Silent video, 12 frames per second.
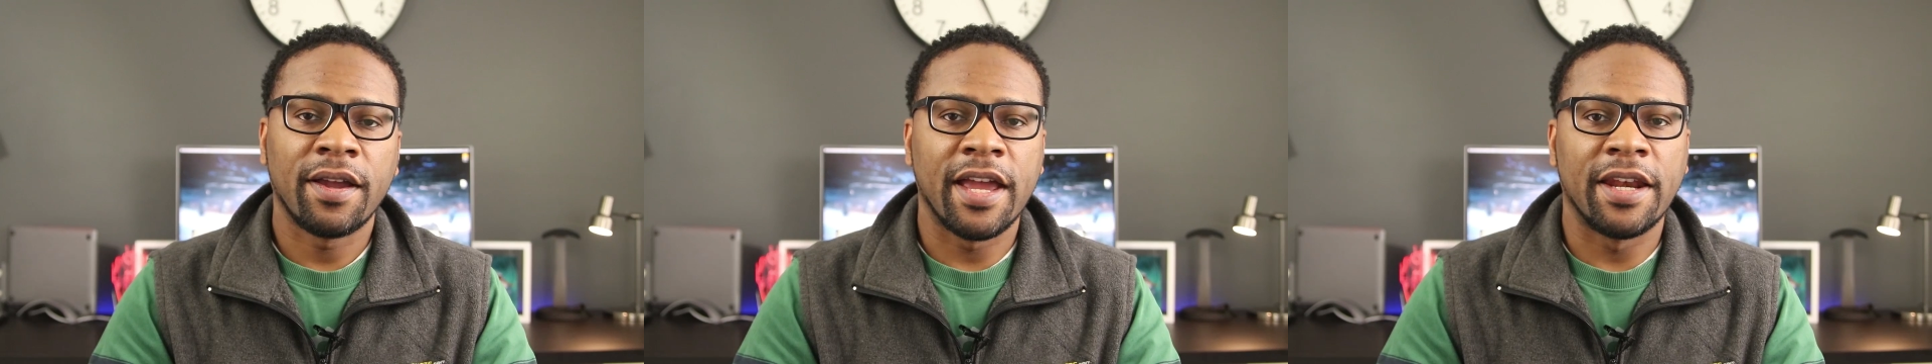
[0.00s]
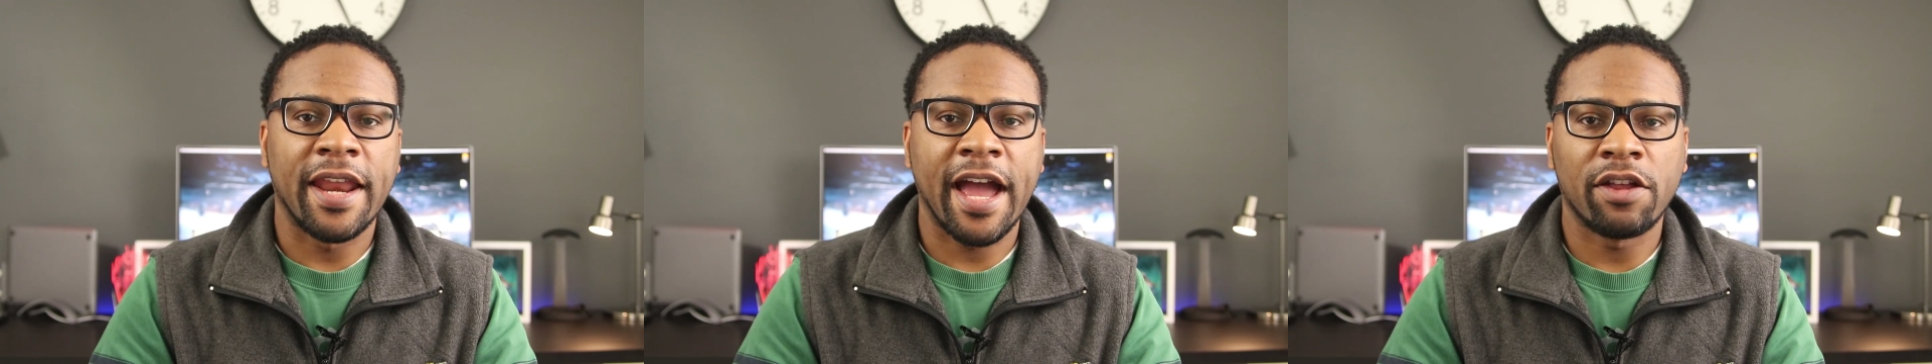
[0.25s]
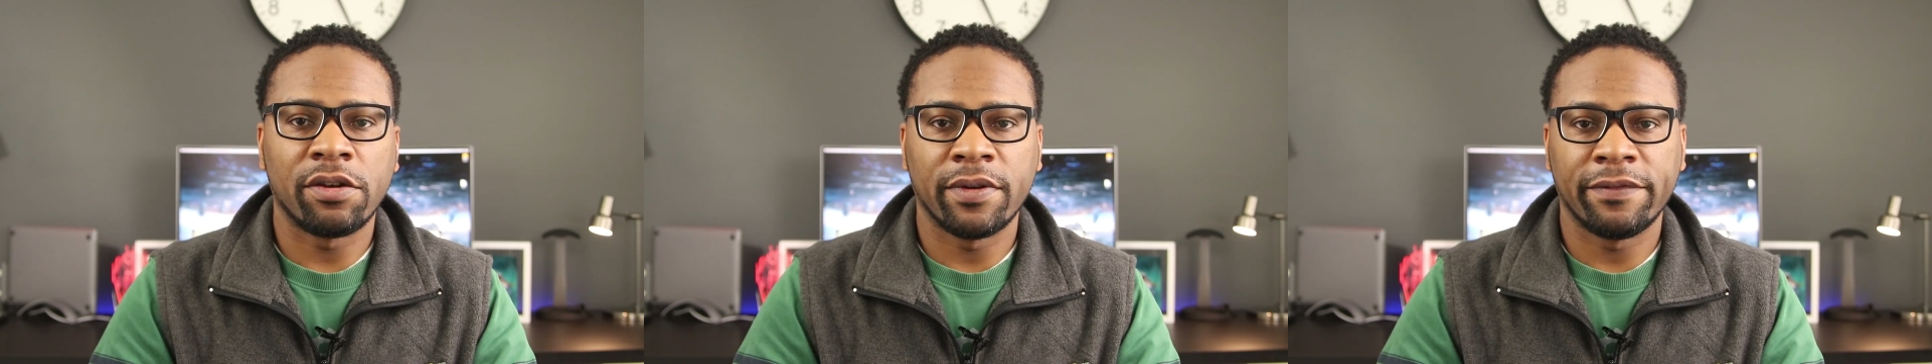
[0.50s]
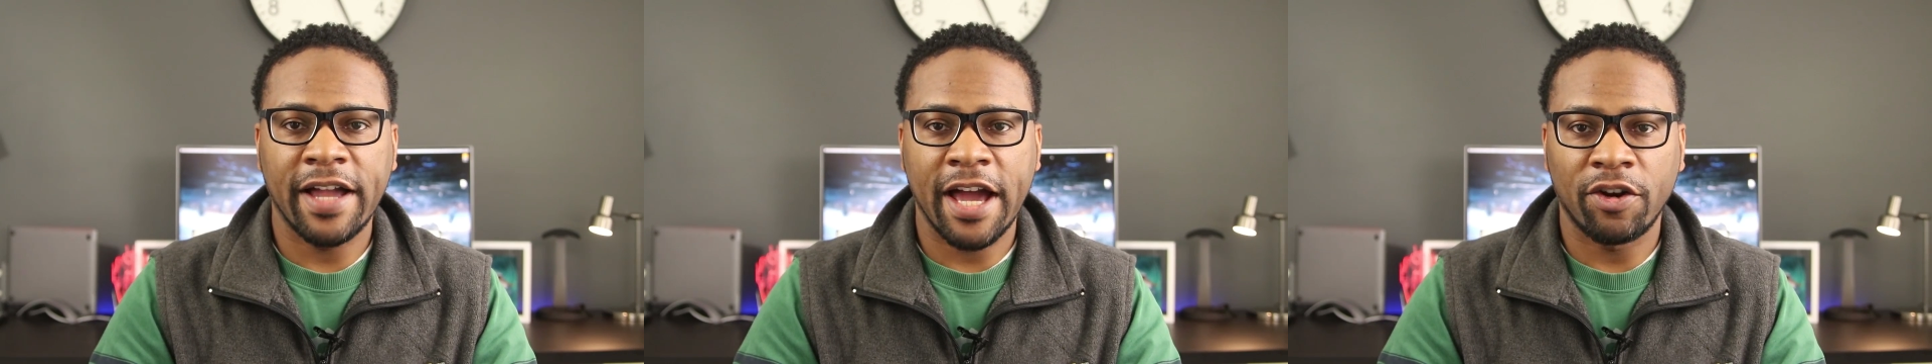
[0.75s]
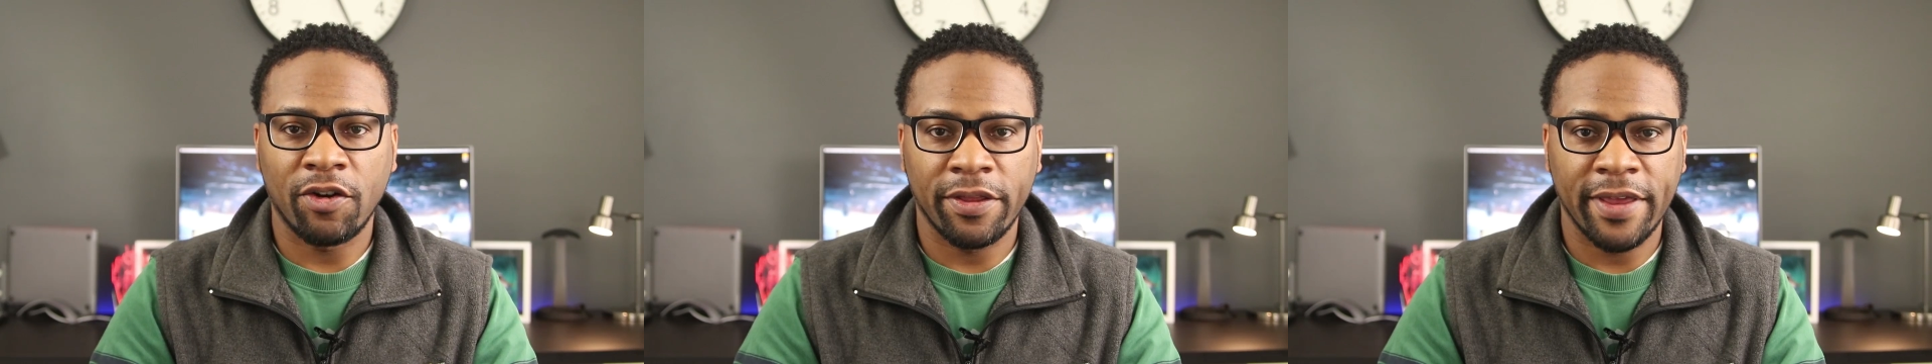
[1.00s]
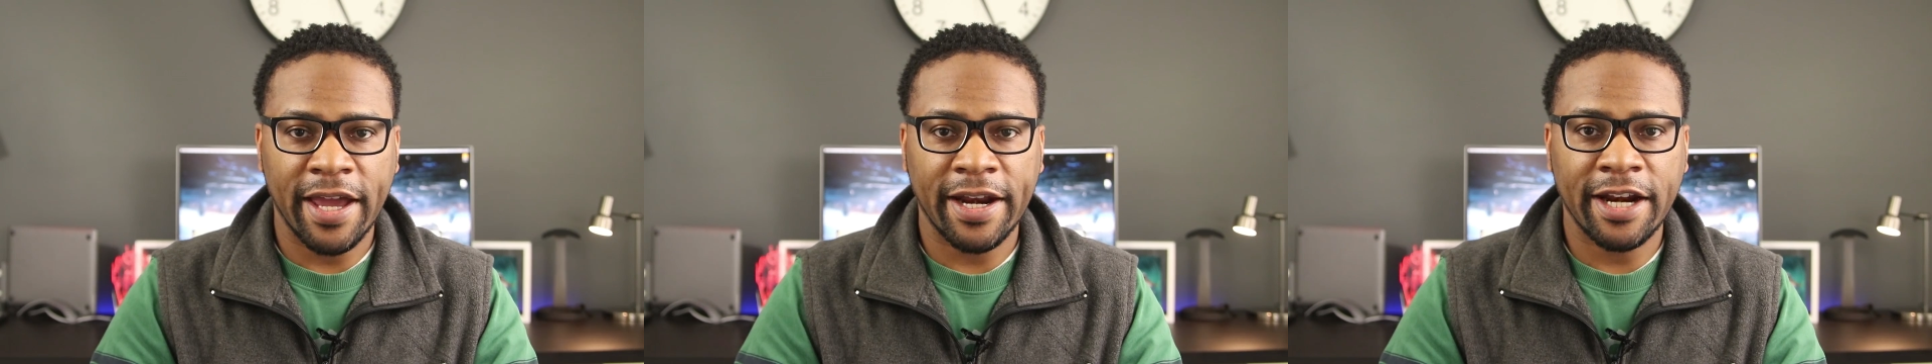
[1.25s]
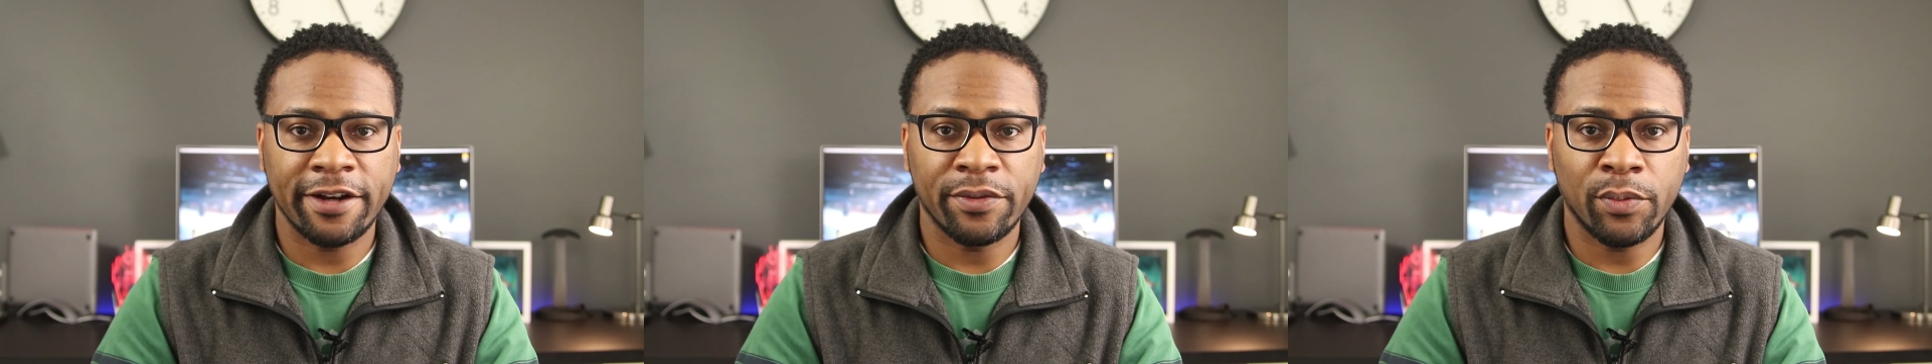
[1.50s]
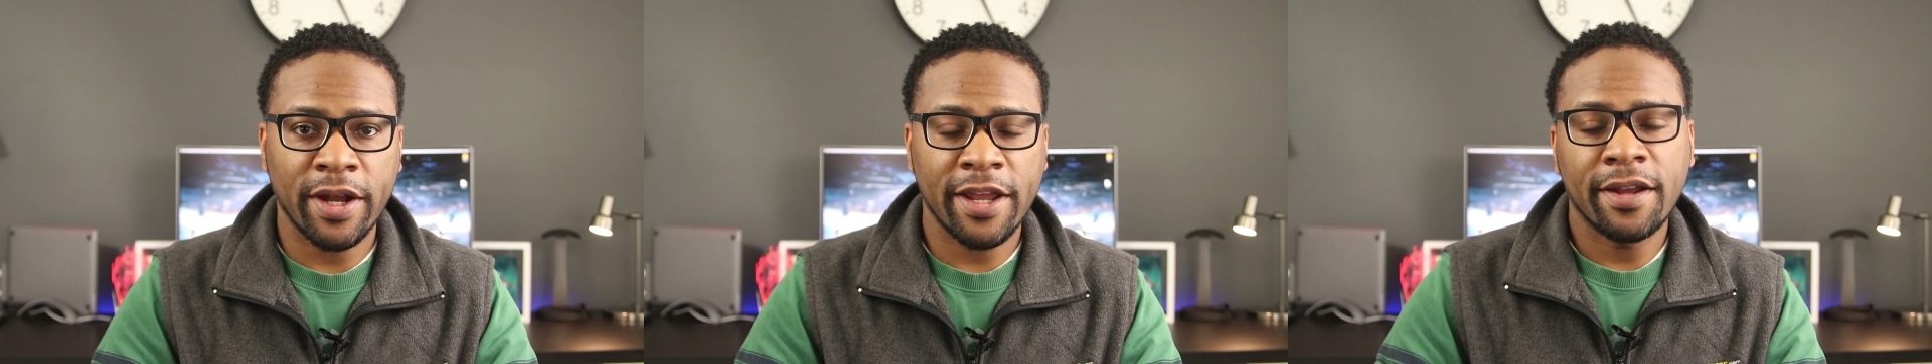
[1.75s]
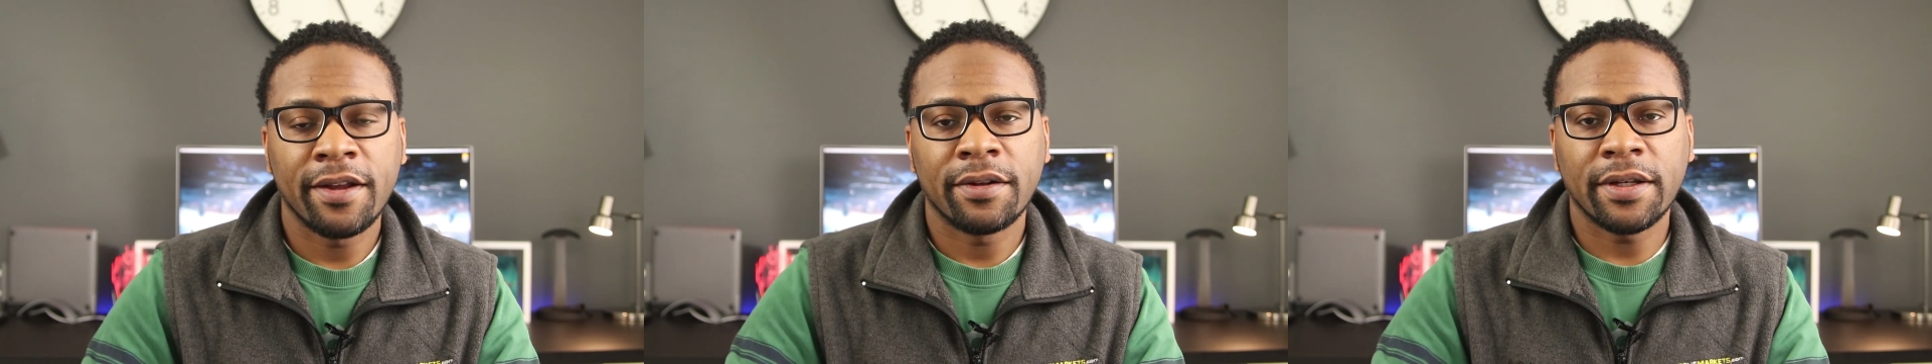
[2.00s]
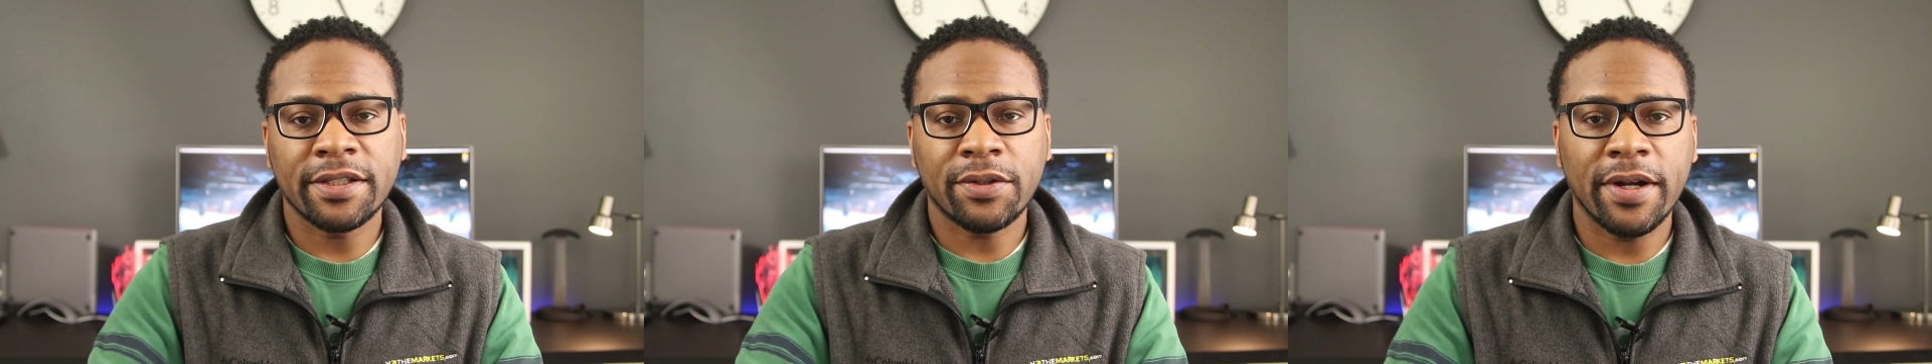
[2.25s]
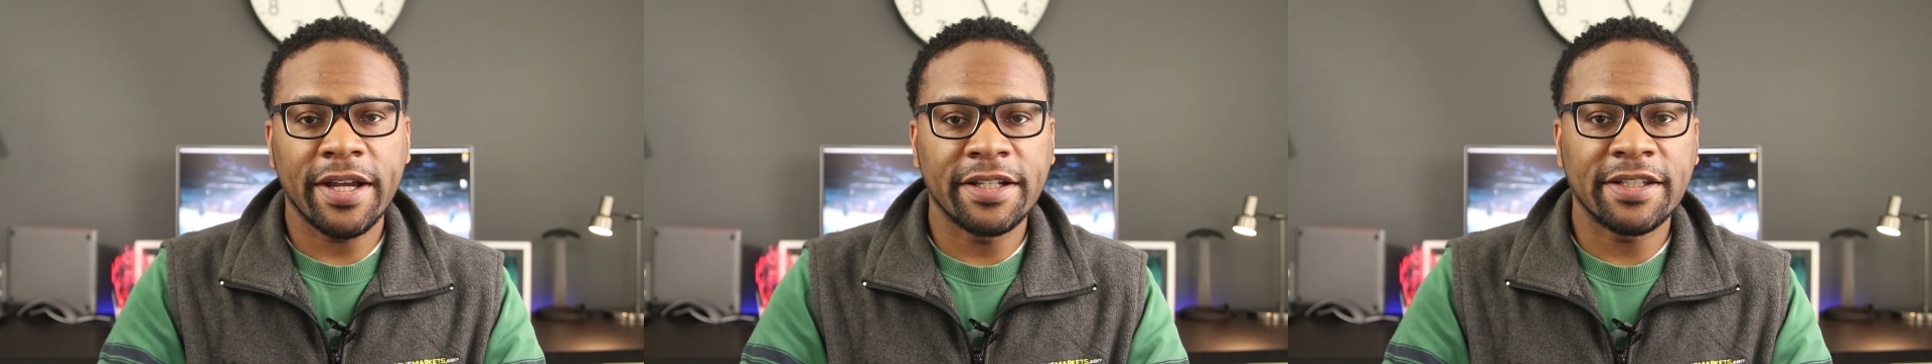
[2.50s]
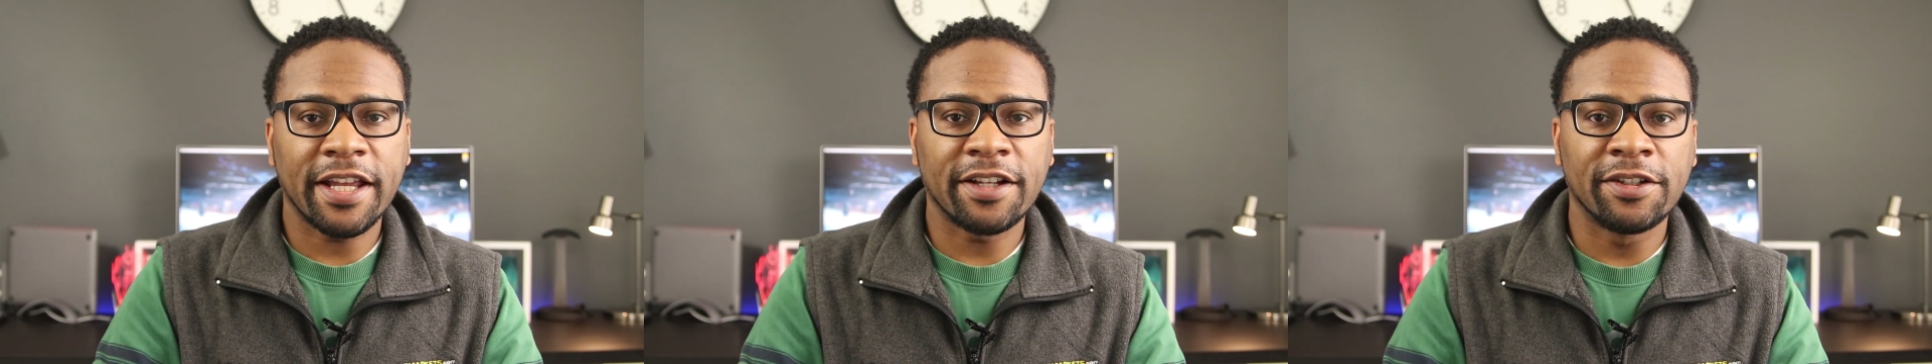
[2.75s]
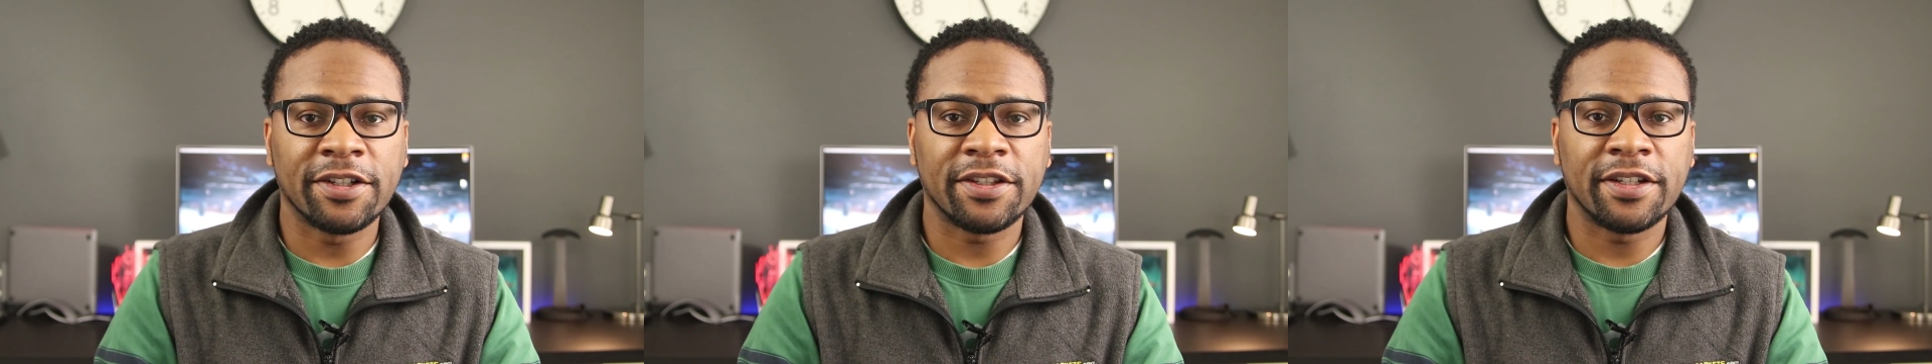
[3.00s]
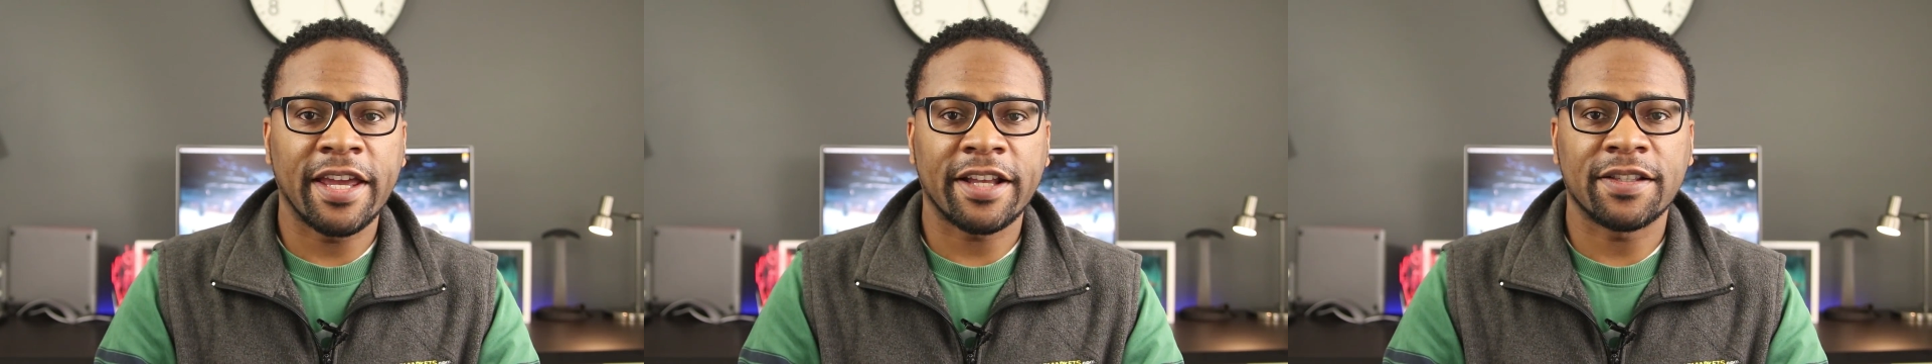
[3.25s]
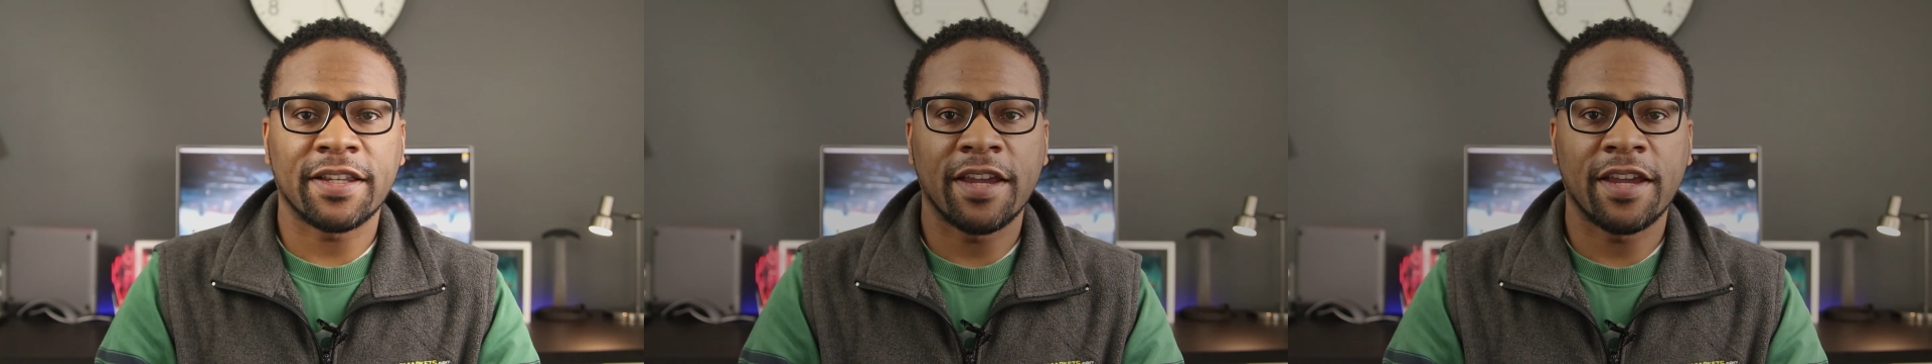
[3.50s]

And now that we've got all that out of the way, let's go ahead and take a look at the next